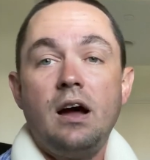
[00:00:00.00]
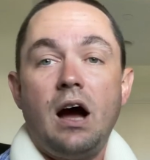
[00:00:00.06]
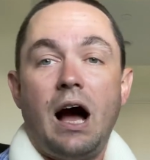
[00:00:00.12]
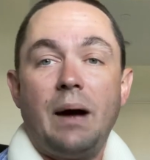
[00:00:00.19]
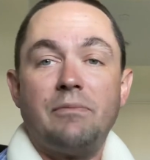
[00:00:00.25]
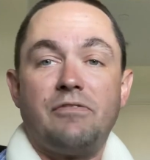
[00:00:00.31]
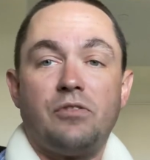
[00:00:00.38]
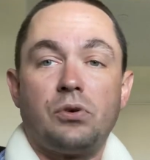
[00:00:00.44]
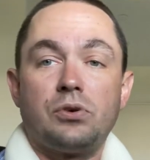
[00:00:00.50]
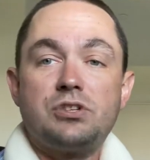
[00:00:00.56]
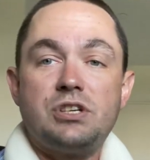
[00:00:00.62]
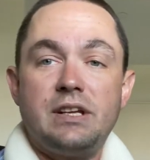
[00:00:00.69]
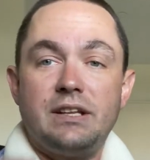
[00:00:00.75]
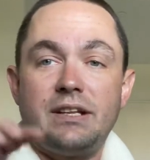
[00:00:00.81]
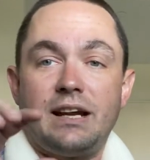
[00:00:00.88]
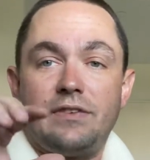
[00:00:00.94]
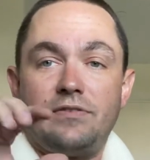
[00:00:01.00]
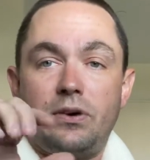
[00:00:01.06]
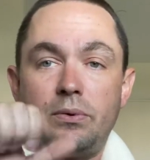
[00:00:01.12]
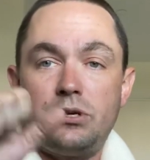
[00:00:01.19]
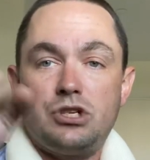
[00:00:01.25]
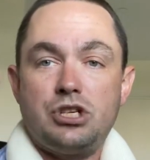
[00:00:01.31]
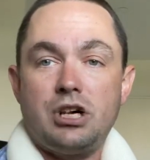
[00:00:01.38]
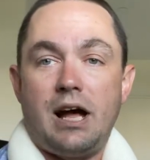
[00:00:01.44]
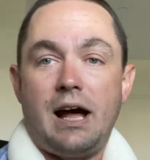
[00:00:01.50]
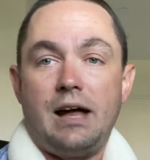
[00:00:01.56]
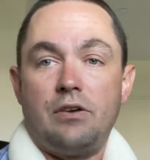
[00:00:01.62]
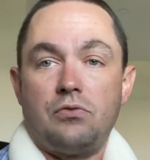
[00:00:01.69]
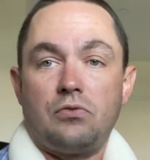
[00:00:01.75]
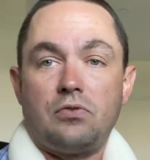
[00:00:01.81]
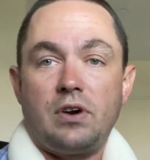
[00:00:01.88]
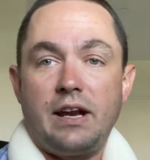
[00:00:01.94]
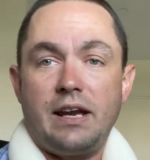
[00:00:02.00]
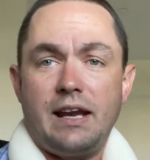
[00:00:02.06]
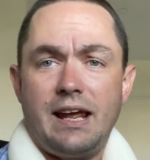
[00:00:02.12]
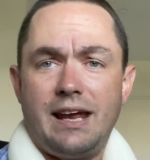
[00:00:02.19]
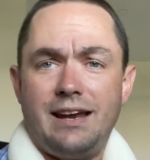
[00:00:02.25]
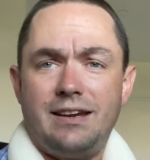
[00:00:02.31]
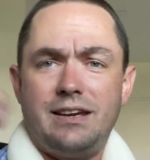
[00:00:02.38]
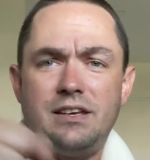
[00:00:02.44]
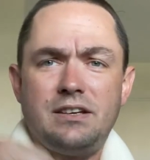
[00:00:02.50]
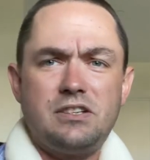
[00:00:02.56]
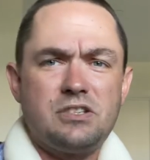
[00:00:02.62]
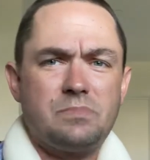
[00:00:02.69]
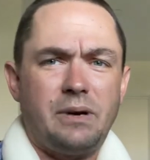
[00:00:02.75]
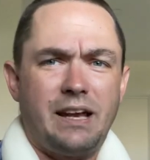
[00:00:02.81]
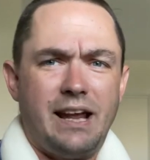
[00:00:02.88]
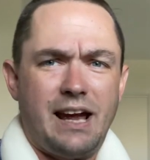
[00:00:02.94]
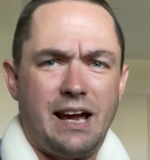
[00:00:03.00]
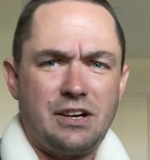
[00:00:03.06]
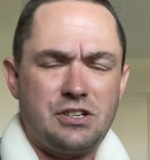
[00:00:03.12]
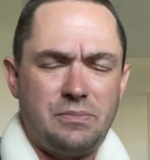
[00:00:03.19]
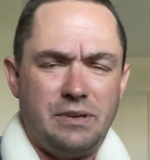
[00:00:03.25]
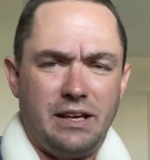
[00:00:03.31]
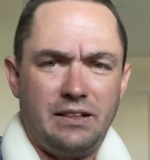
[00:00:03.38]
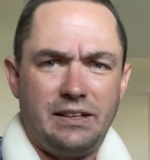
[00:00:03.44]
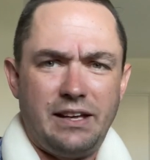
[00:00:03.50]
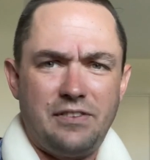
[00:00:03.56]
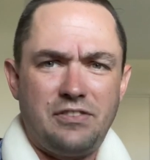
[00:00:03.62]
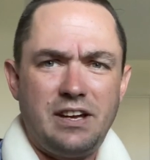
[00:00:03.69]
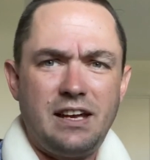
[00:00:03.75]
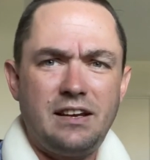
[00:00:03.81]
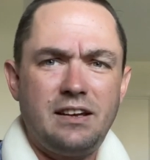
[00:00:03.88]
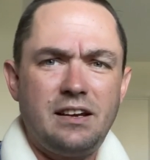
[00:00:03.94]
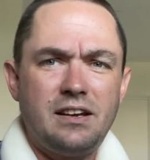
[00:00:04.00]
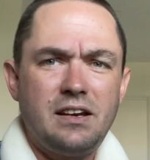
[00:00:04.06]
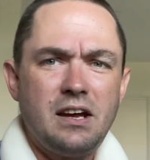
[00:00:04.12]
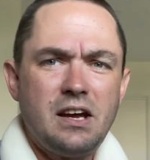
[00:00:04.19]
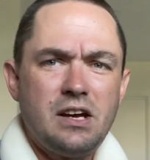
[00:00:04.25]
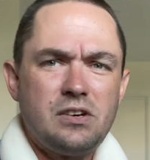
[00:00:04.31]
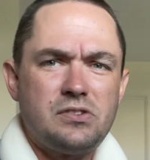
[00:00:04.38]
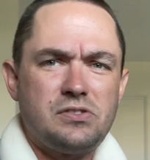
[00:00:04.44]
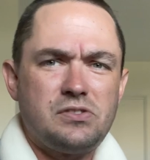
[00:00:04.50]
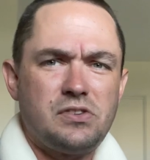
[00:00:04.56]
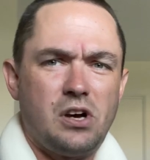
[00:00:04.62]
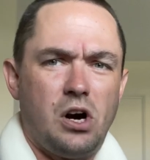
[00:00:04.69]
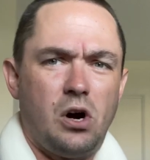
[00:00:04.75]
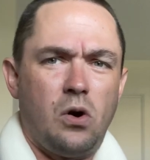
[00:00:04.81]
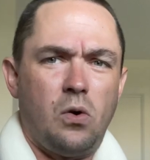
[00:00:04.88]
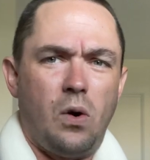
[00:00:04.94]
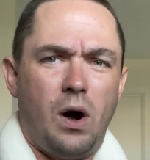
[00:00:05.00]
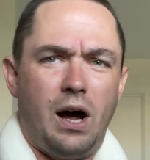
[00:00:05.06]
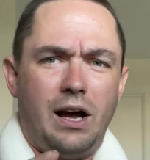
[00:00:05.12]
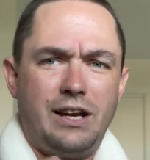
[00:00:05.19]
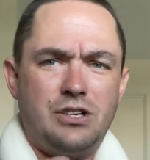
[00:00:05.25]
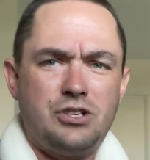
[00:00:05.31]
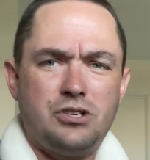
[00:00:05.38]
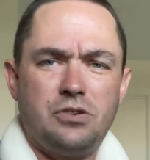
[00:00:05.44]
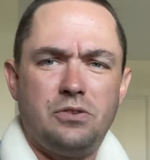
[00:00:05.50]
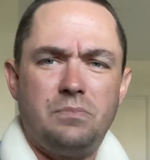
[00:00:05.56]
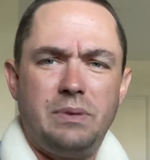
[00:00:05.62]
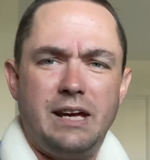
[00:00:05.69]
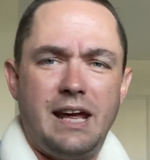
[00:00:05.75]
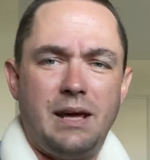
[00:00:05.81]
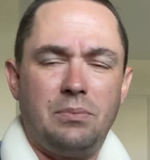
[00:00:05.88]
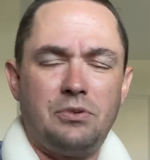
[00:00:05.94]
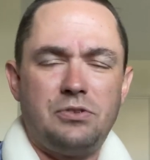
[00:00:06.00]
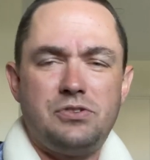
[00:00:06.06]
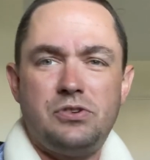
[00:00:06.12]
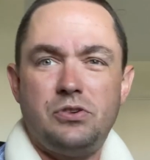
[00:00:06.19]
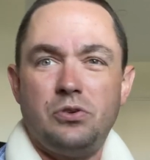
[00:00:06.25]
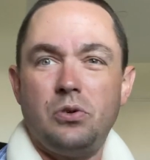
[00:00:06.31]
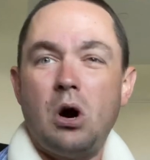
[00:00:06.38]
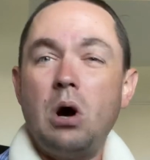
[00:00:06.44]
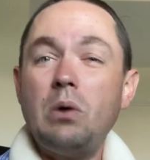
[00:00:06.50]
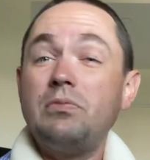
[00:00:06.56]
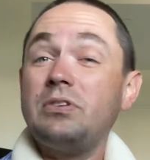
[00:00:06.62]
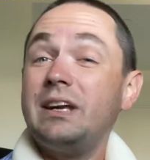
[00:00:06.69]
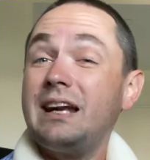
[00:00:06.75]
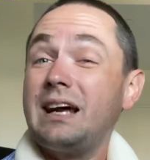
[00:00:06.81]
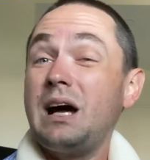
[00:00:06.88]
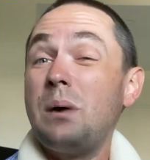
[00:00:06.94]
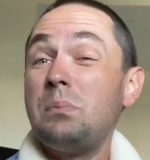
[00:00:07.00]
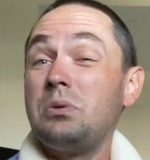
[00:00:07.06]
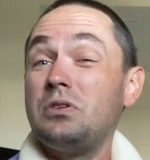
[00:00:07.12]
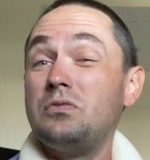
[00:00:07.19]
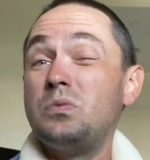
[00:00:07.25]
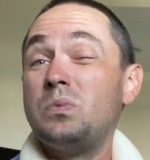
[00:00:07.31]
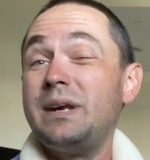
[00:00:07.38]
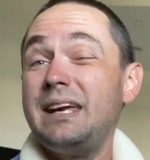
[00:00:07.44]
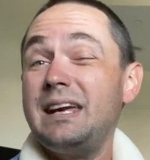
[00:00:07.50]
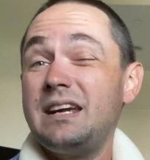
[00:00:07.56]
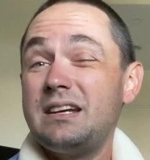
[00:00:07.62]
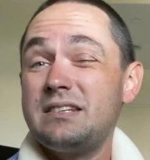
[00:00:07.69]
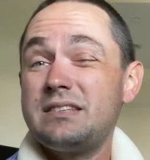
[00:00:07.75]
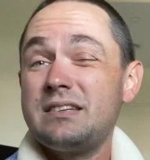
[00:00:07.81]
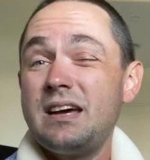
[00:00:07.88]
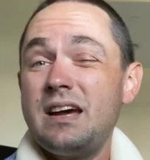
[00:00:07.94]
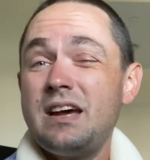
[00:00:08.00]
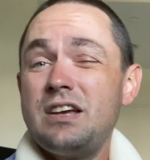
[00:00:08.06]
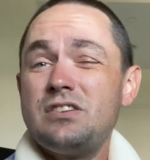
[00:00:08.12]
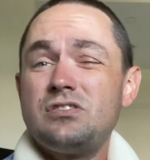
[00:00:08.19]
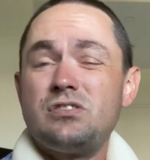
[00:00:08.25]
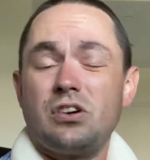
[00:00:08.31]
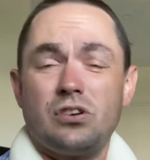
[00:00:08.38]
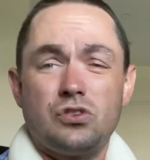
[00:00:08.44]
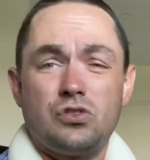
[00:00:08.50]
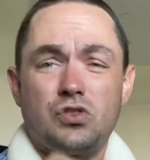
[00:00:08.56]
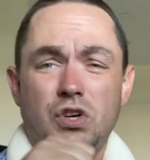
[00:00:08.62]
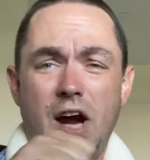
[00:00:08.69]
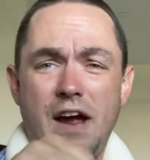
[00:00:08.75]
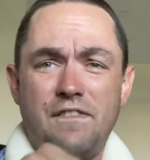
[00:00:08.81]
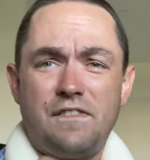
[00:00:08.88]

I'm fortunate that I've always shot right-handed despite actually being left-handed. So I should be able to, hopefully in a couple of weeks, start dry